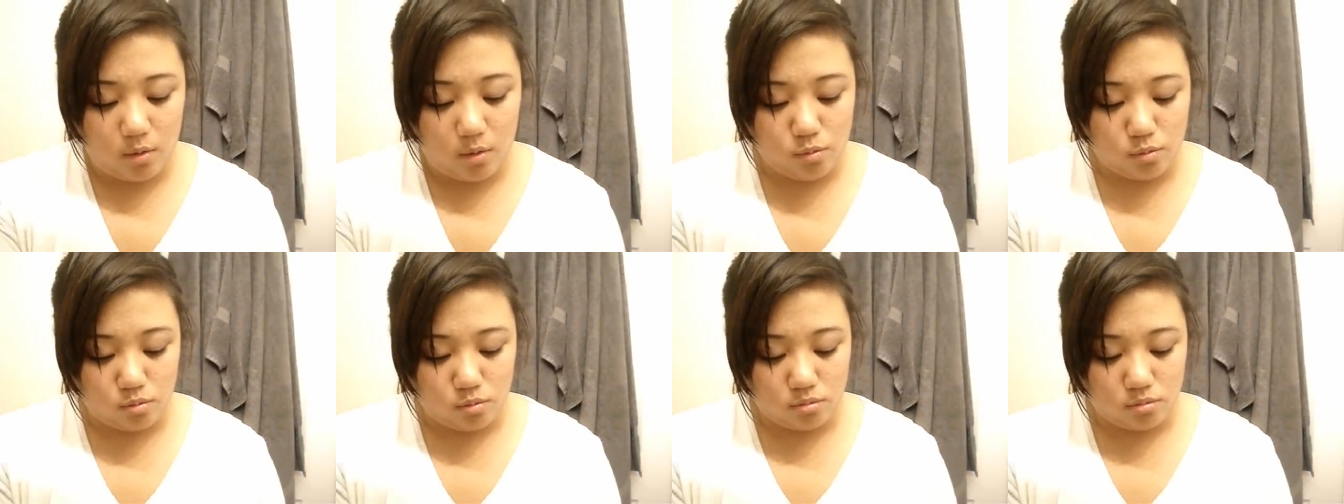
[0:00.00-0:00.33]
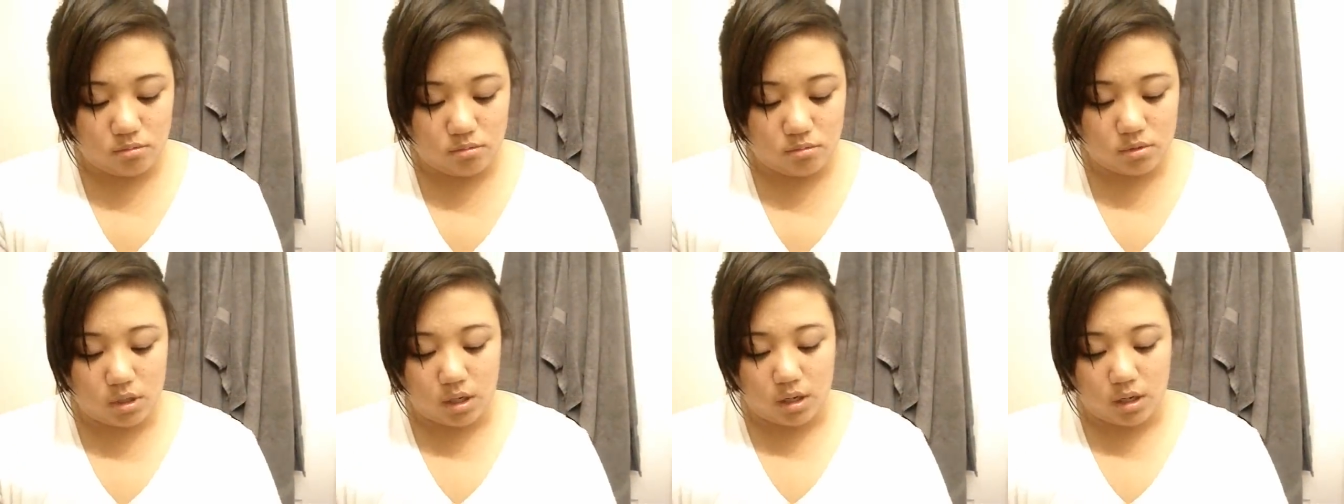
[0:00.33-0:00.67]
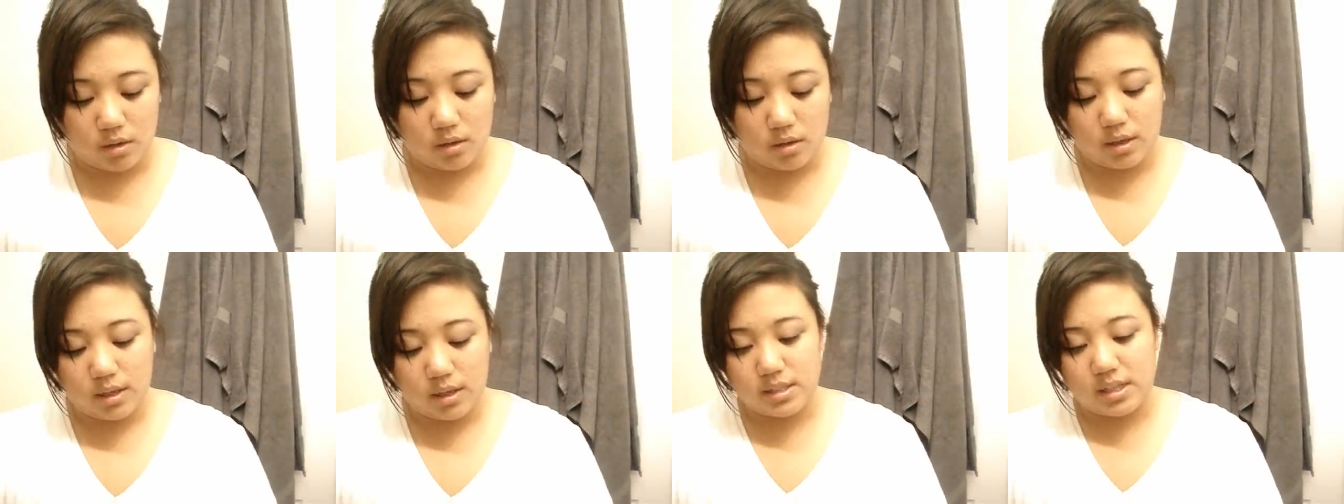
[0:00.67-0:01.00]
Ooh,
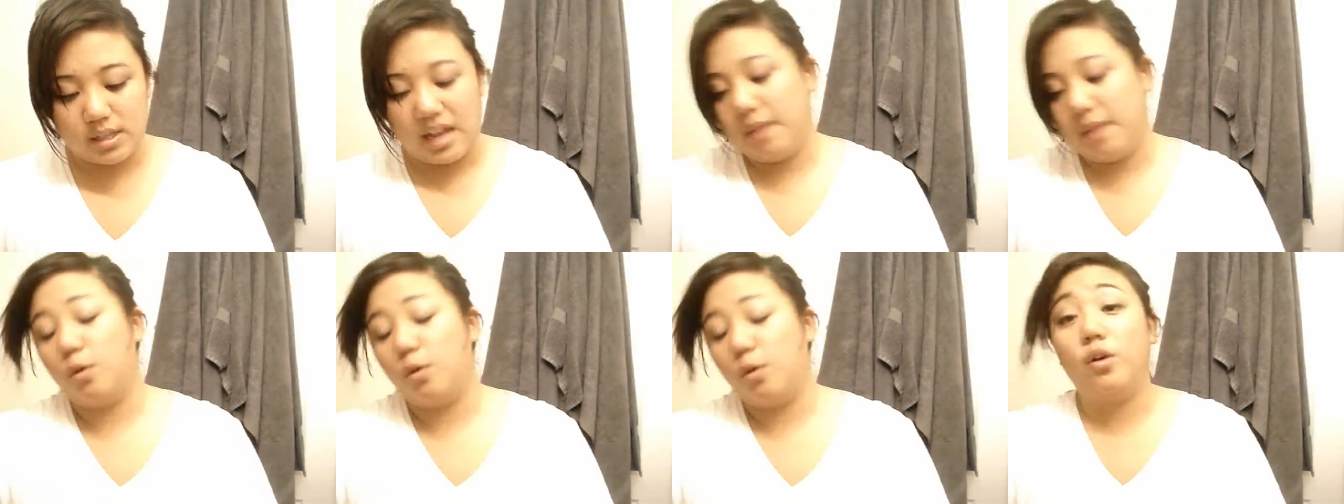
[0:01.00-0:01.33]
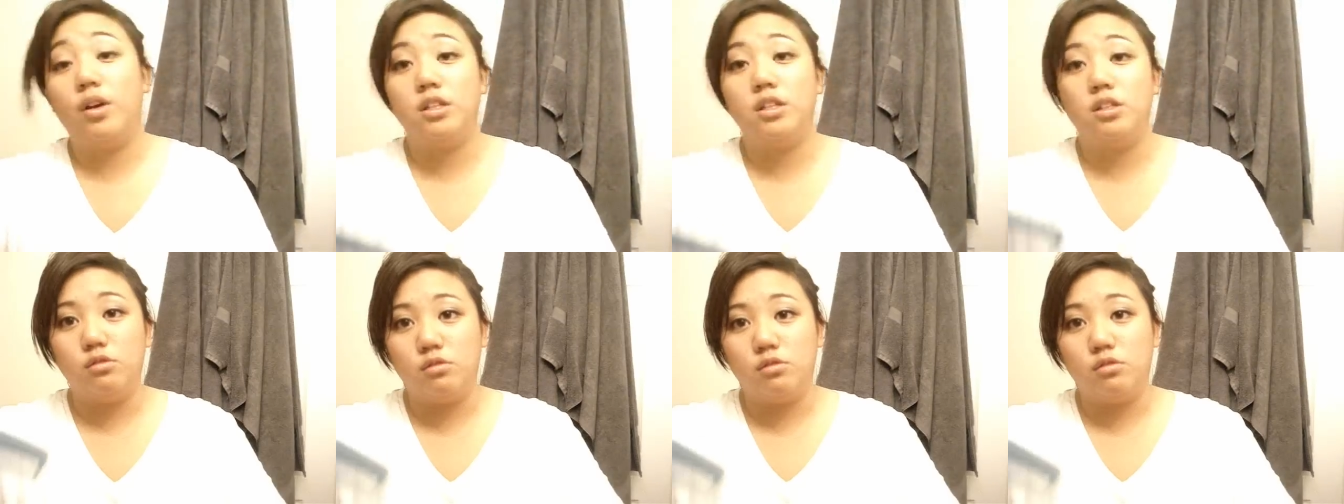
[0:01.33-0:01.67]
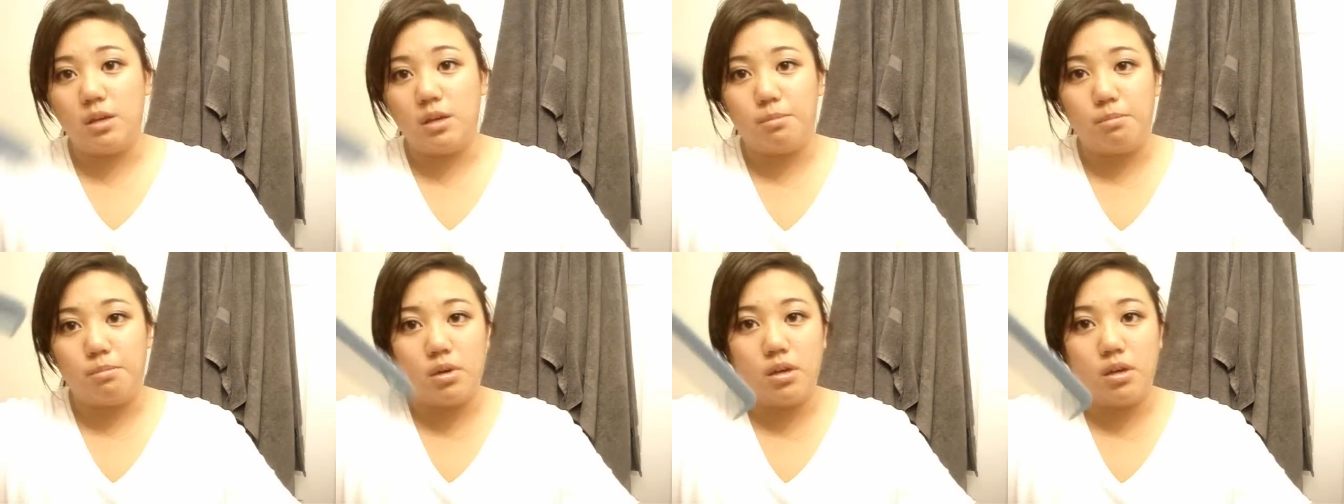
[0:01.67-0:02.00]
sorry, because I'm going to
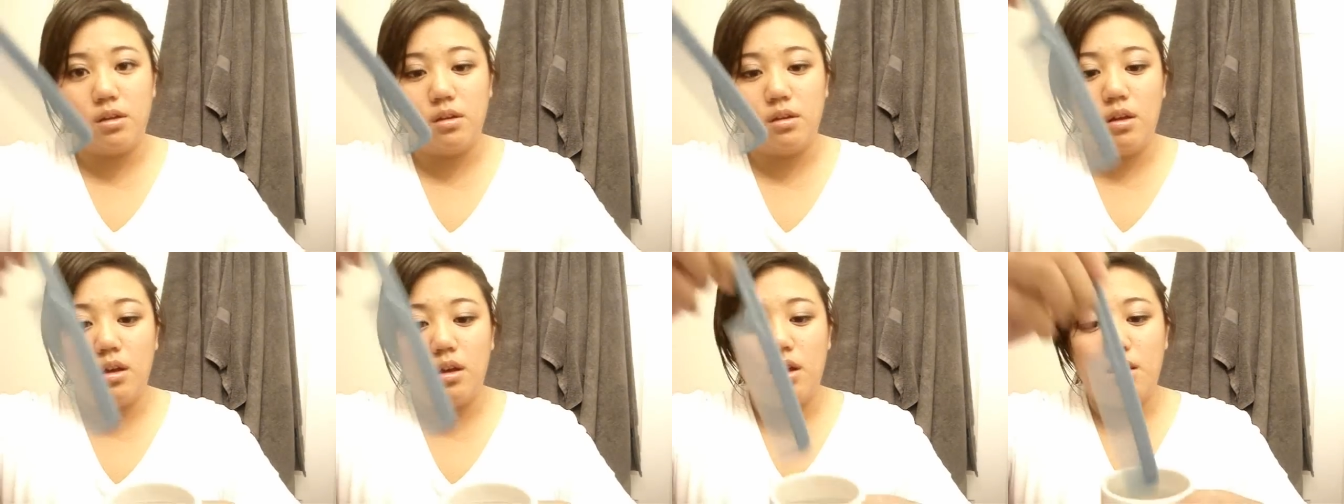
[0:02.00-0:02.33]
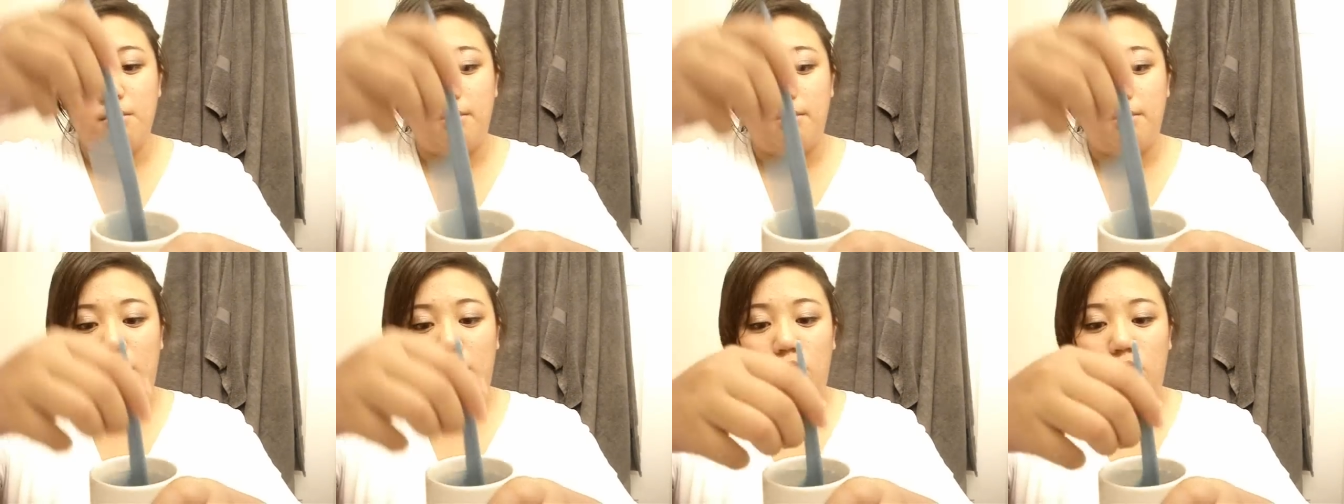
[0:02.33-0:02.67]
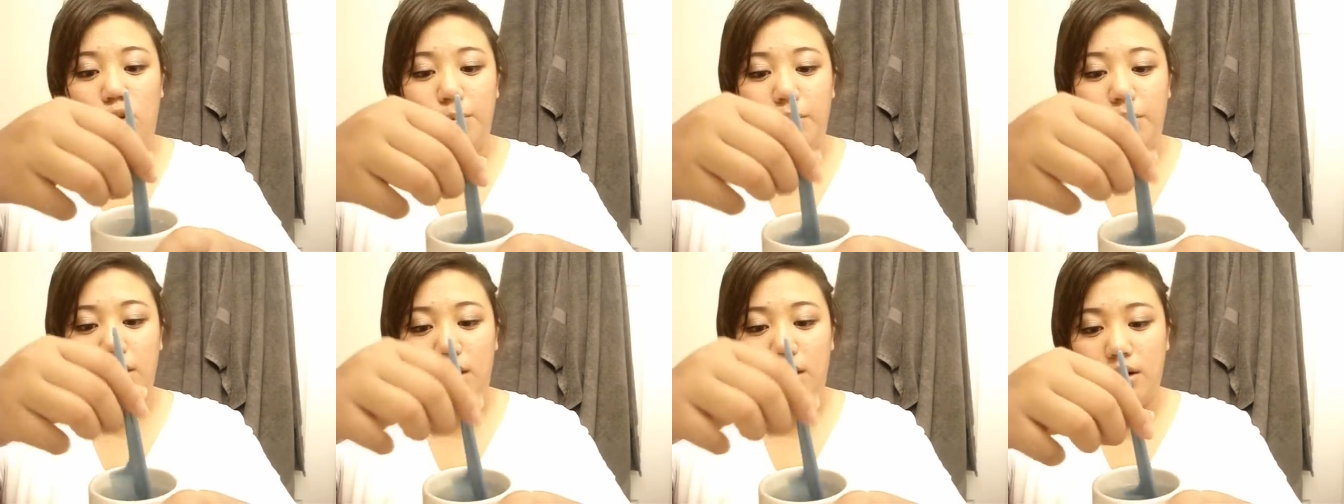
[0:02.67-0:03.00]
dip my
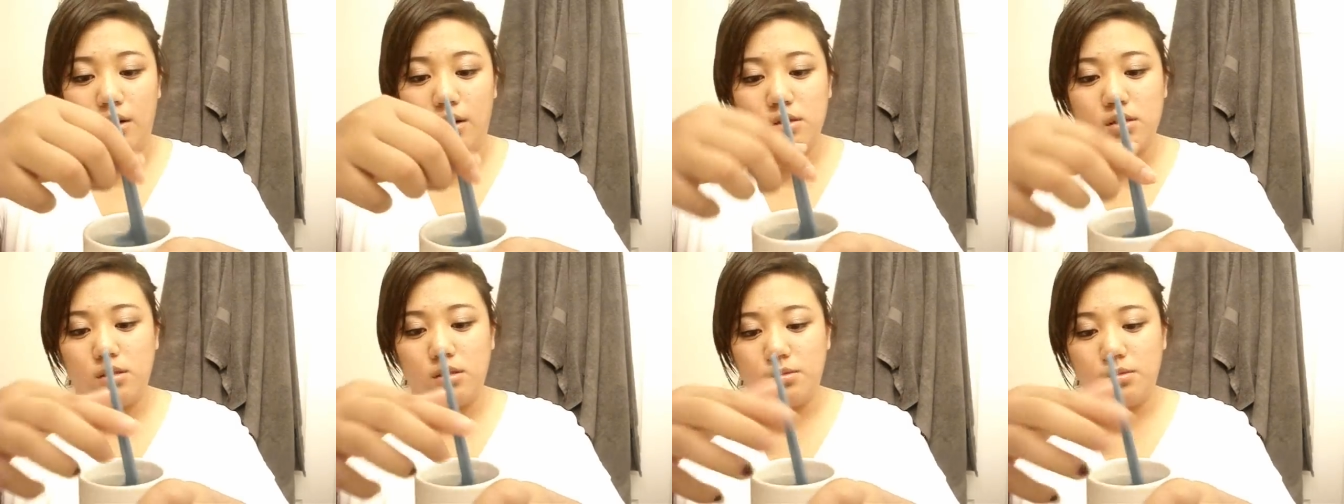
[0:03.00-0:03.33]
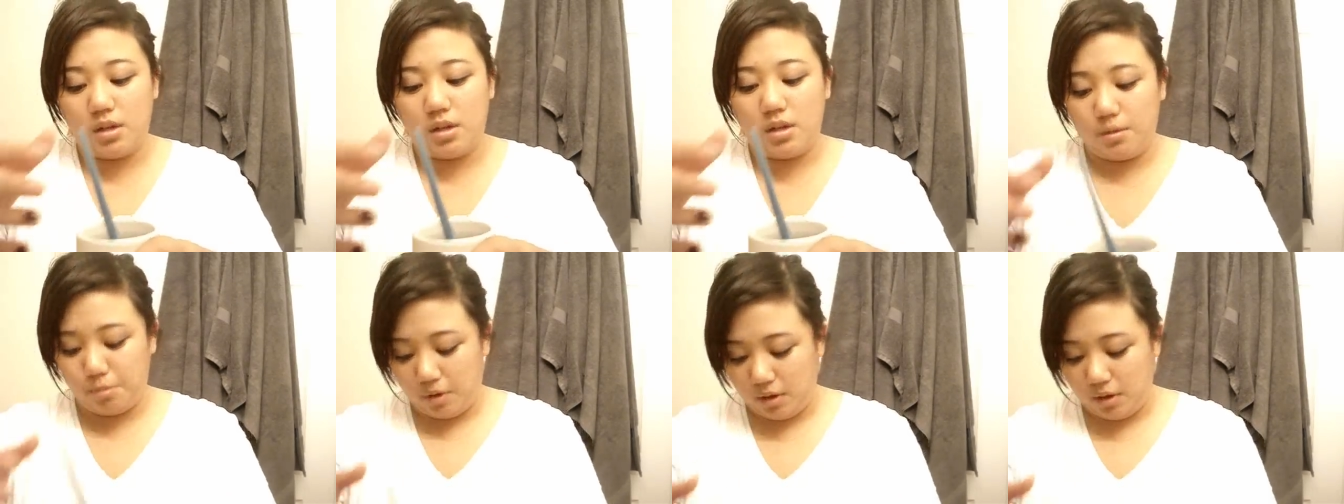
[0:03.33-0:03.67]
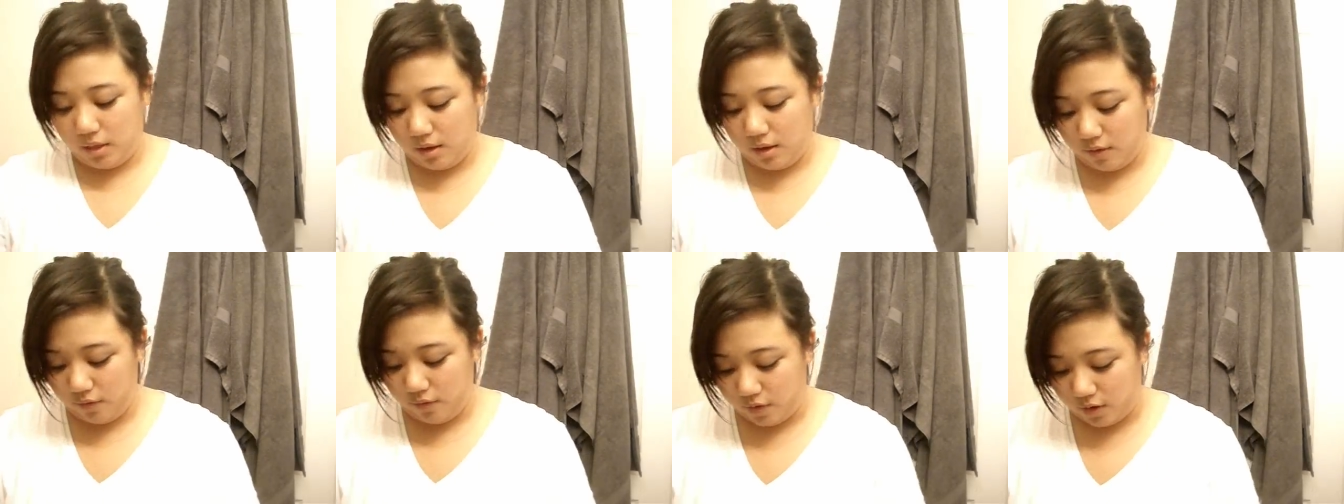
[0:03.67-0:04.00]
comb in there. So I'm just going to put
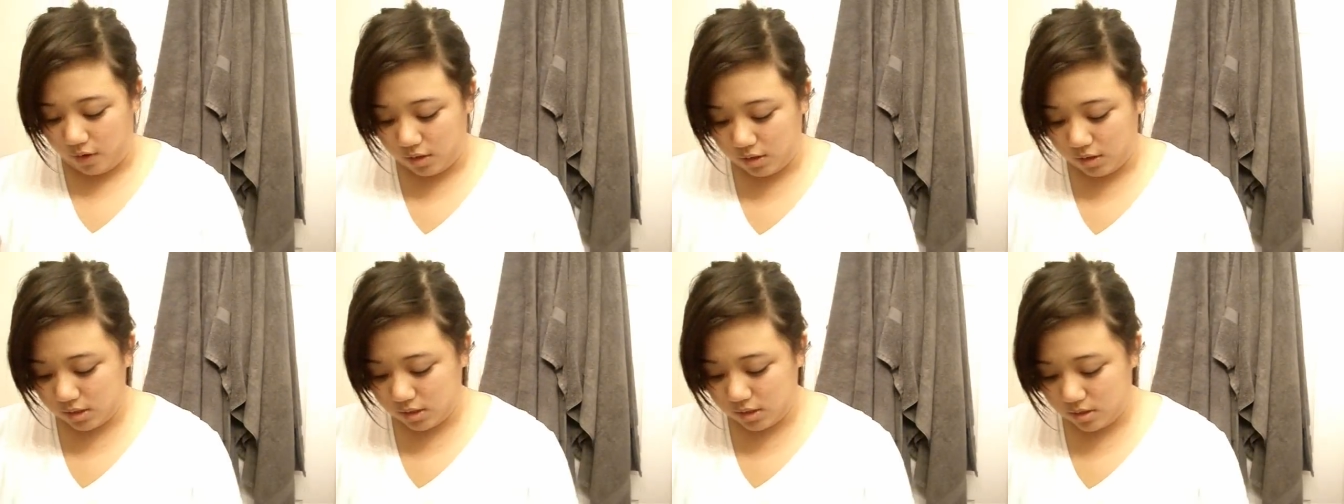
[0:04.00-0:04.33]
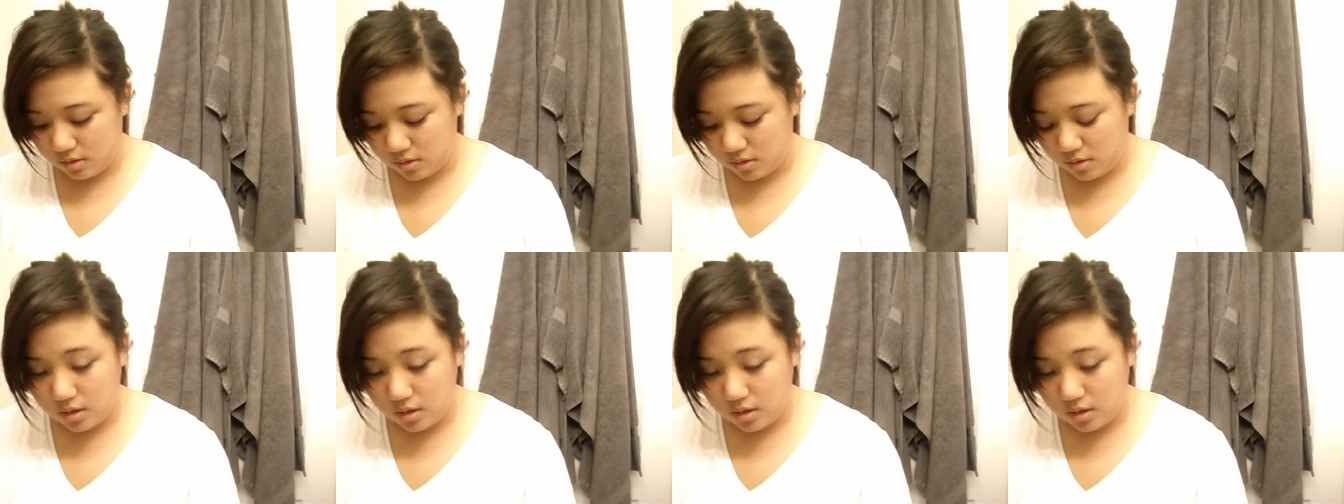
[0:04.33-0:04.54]
in there first.